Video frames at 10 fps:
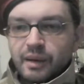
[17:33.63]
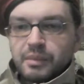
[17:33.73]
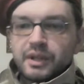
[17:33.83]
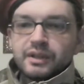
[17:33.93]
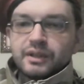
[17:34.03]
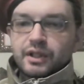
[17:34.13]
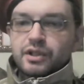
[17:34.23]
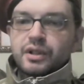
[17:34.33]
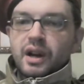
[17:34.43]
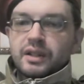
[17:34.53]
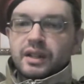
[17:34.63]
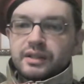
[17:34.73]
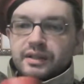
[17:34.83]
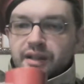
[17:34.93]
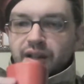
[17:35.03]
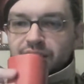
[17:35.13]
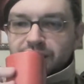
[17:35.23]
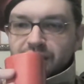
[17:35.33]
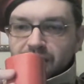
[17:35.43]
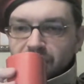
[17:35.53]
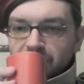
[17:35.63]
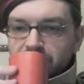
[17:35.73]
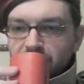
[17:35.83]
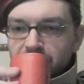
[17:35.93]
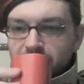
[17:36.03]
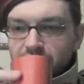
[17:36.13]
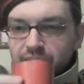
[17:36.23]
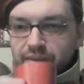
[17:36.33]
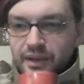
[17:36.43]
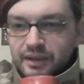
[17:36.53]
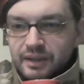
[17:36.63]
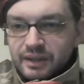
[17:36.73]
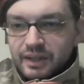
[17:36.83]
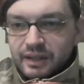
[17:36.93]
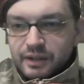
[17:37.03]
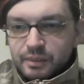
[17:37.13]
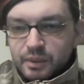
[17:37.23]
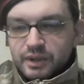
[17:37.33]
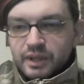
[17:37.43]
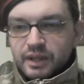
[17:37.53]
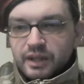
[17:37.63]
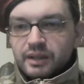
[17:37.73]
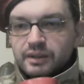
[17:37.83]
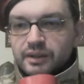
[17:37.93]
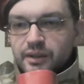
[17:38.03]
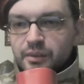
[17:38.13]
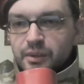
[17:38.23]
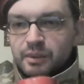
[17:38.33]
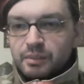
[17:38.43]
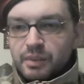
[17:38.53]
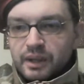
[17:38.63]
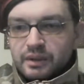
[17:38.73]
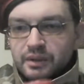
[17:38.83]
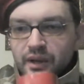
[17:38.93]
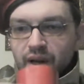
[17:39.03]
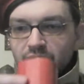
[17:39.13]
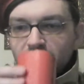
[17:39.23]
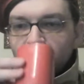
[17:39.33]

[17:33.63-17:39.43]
Kamienie na Sianiec. Yes, I've read it. Yeah, it was obligatory.